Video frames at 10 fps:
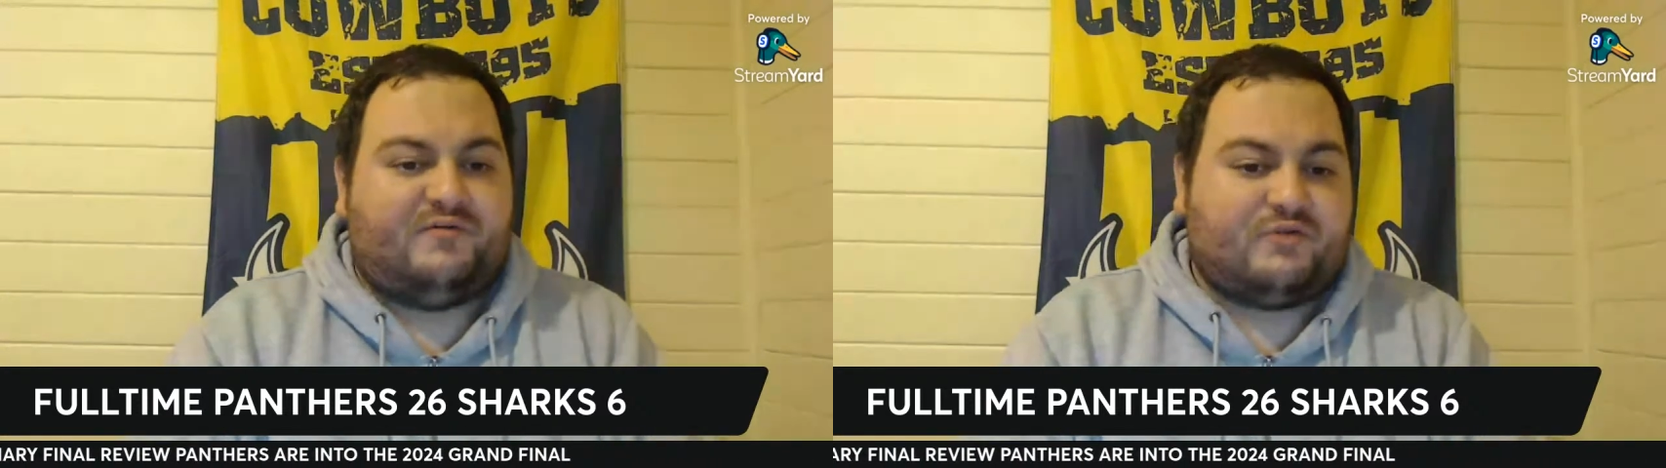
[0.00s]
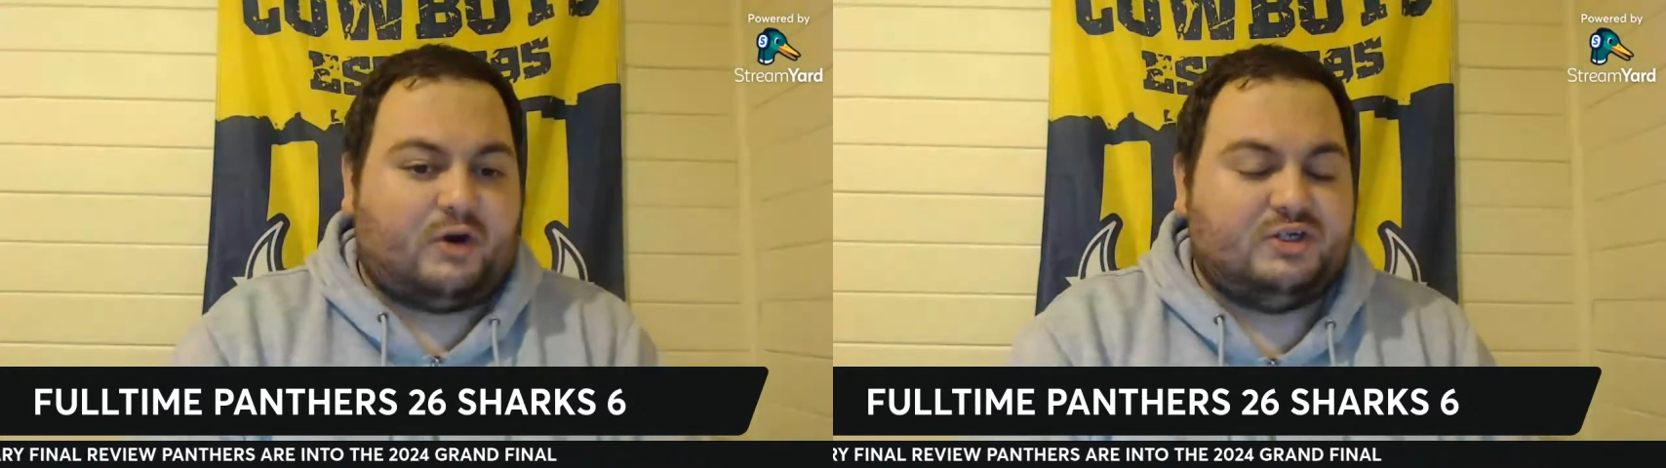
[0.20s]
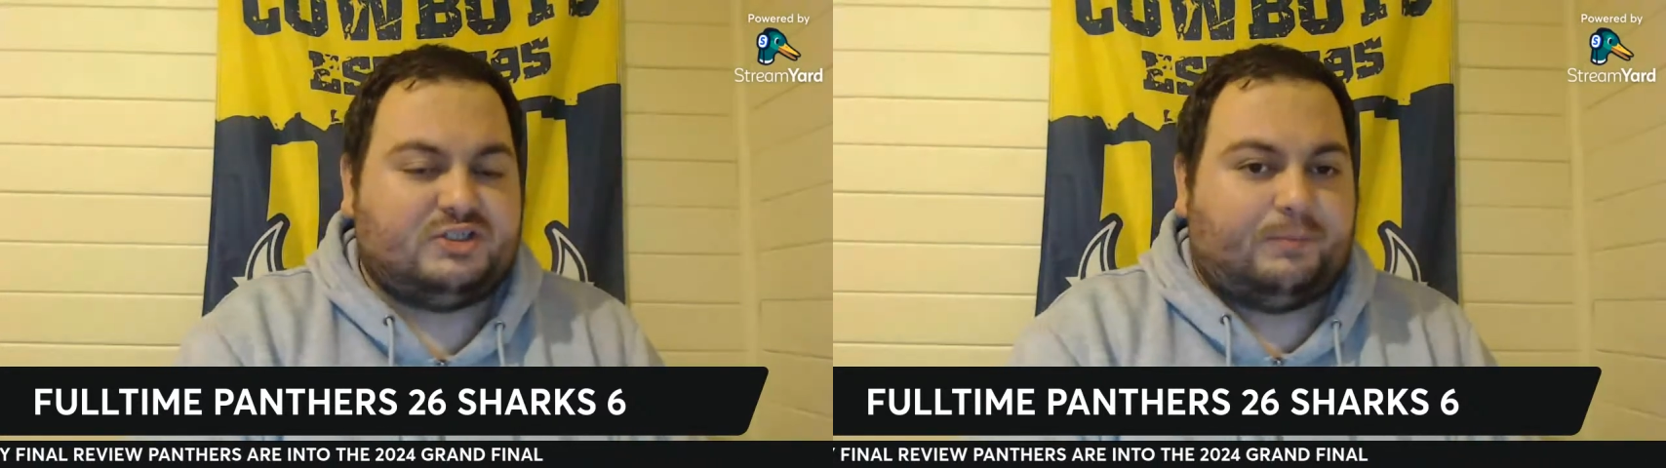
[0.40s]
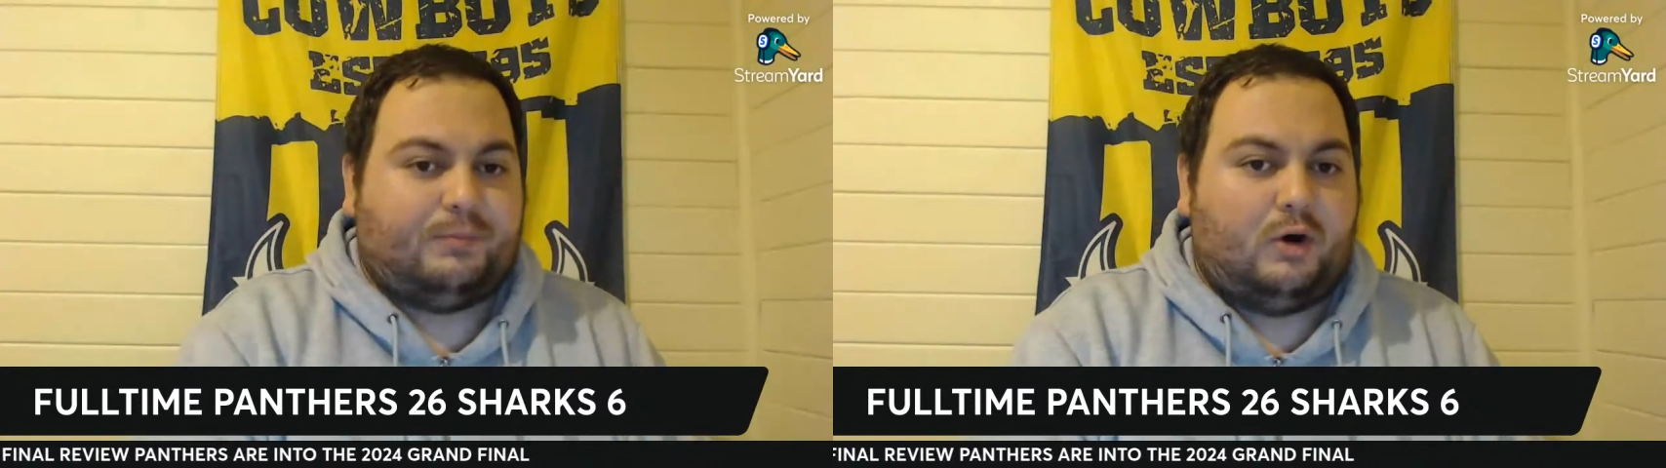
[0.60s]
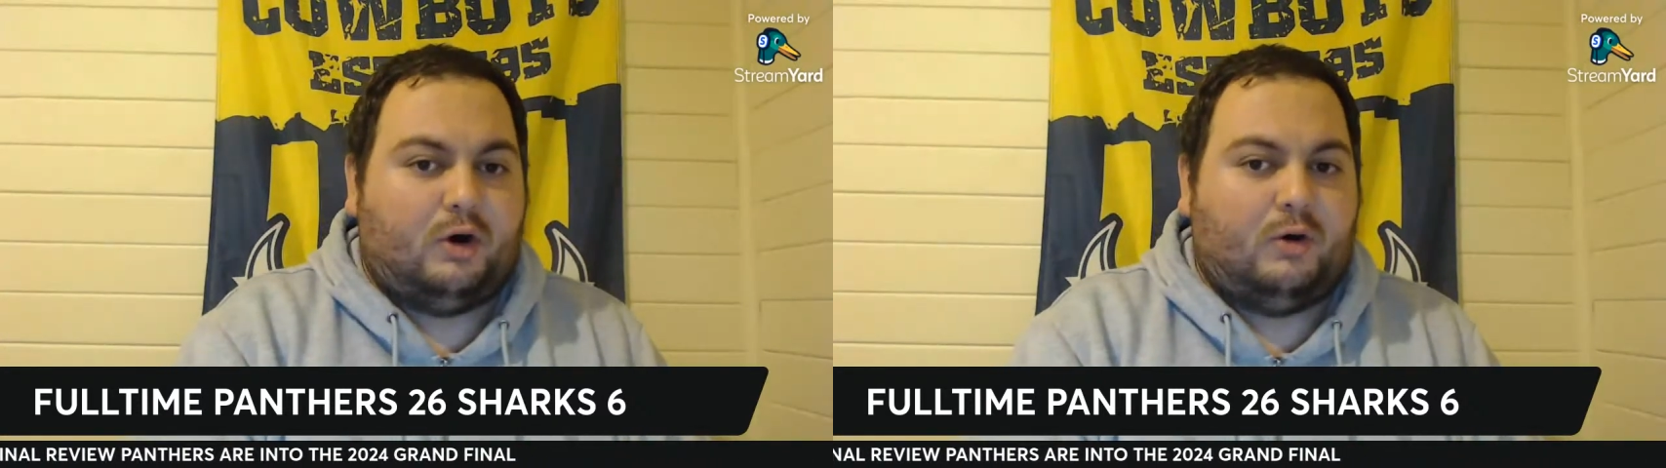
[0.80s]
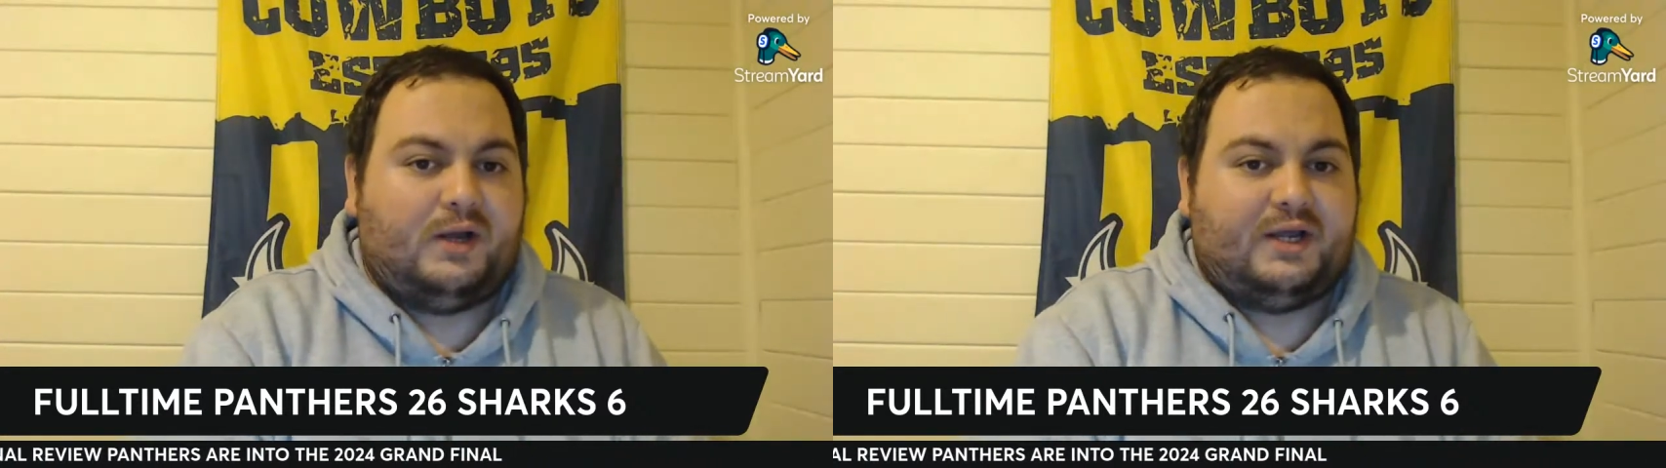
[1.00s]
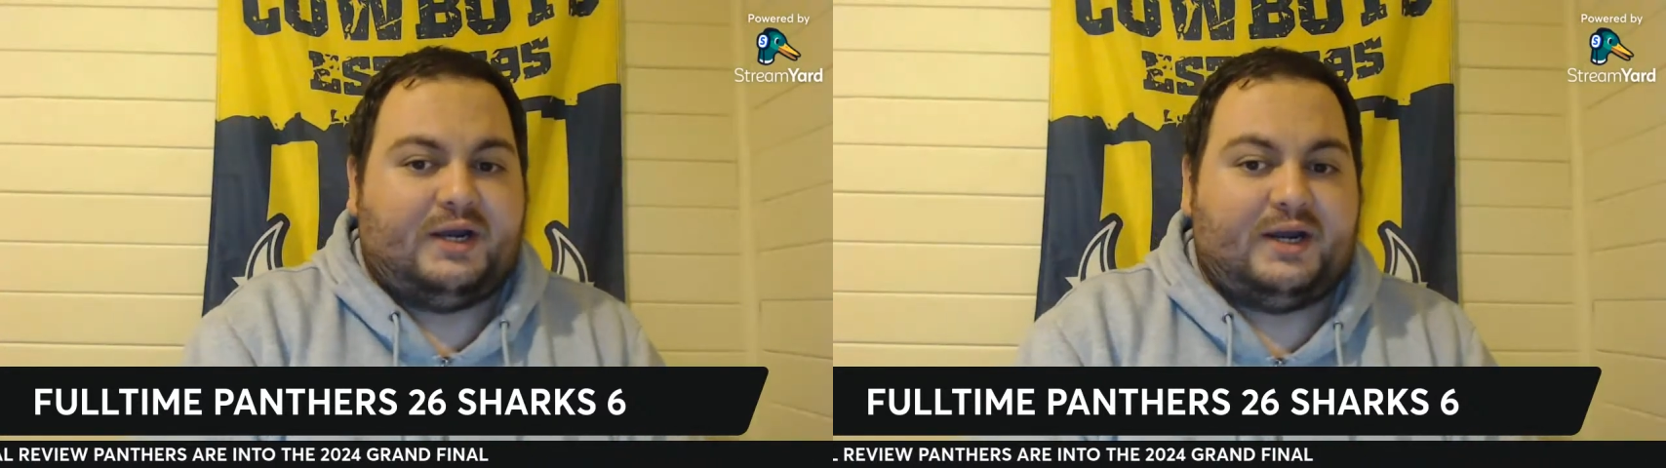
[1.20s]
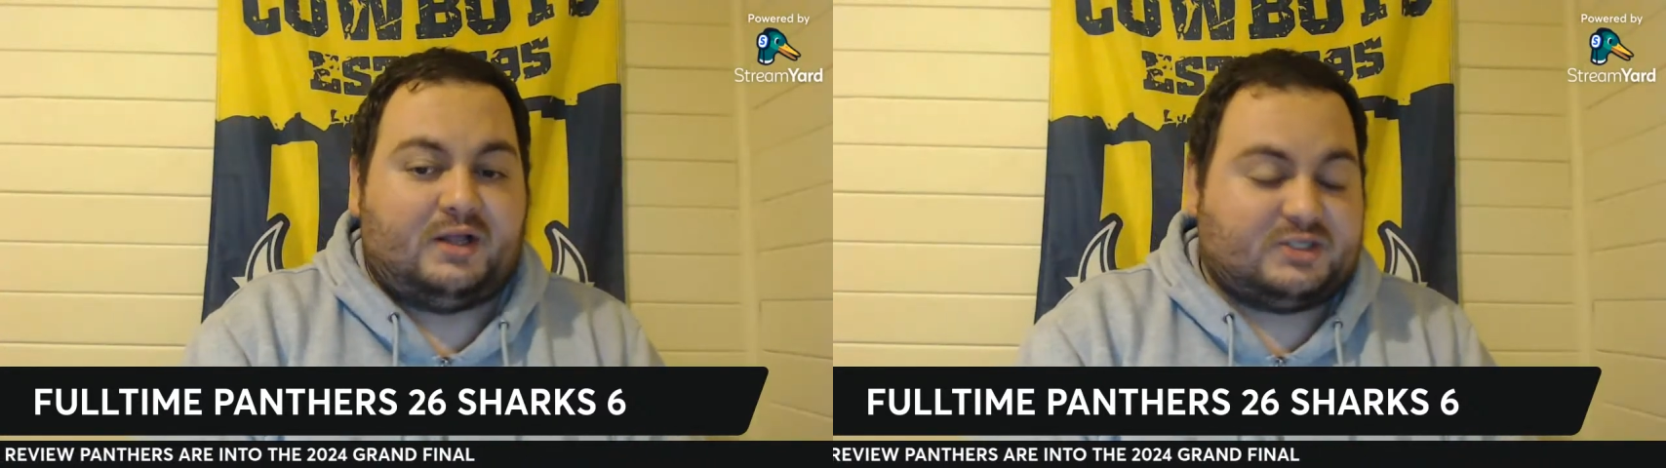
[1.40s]
throws the ball and
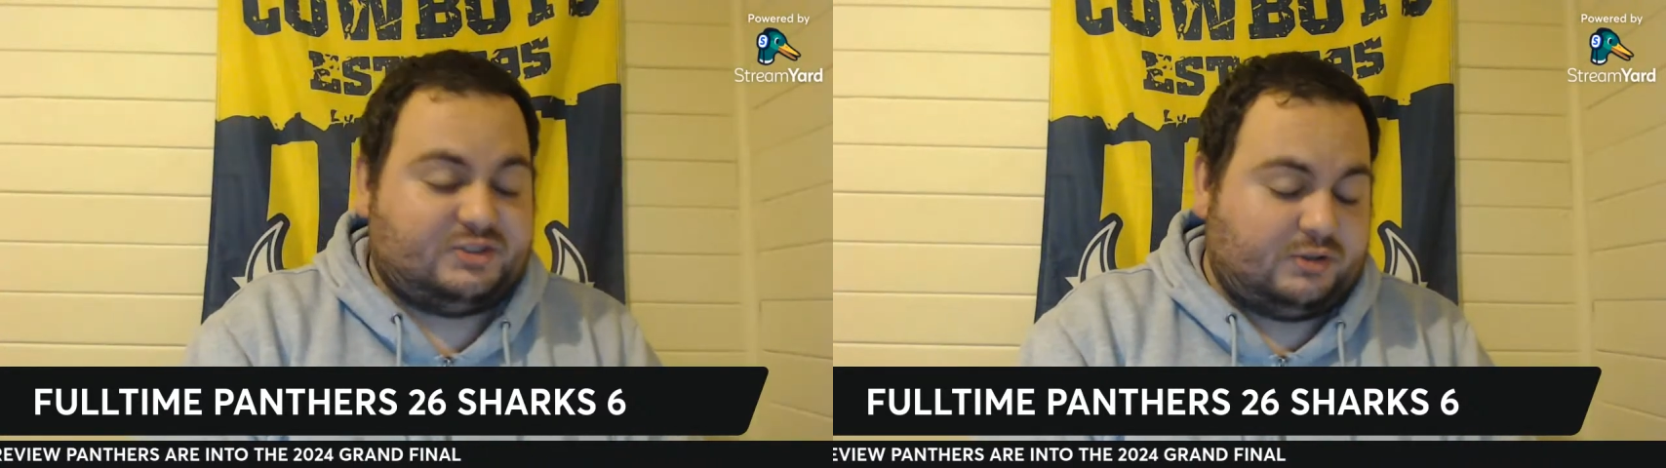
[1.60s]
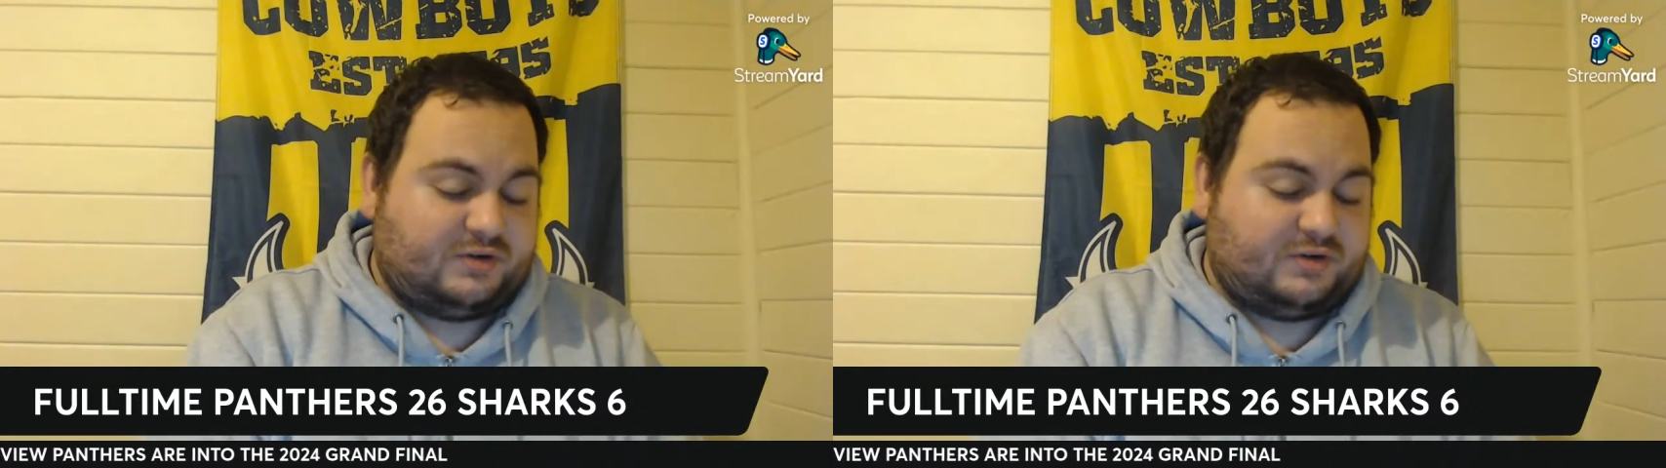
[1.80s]
then he like sort of